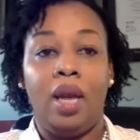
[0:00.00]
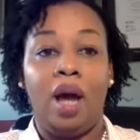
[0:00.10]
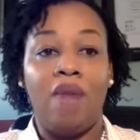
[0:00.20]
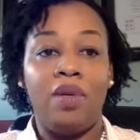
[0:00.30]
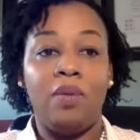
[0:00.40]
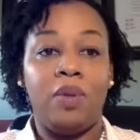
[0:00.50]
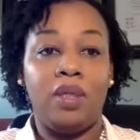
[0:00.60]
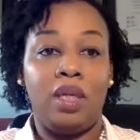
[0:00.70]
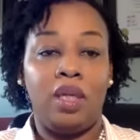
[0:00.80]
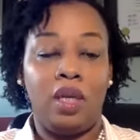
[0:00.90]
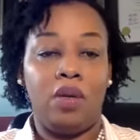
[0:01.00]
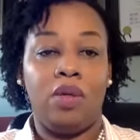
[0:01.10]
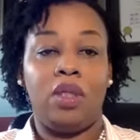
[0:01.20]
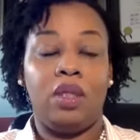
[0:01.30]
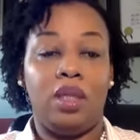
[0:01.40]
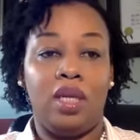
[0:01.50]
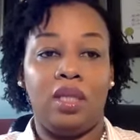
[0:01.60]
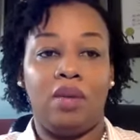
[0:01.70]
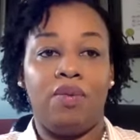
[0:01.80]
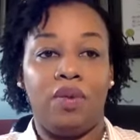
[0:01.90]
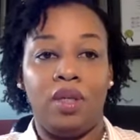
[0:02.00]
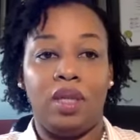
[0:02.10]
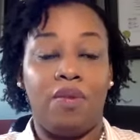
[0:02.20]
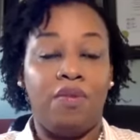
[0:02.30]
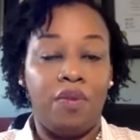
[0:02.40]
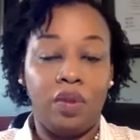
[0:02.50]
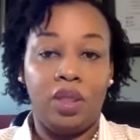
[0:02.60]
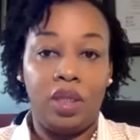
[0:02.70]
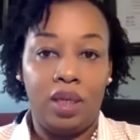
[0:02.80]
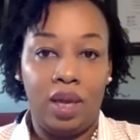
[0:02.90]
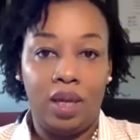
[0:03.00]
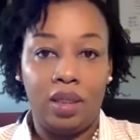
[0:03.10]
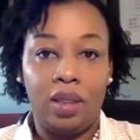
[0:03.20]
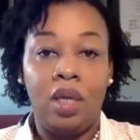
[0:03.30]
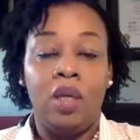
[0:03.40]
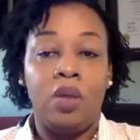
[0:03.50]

they have been present in the US for less than 14 days.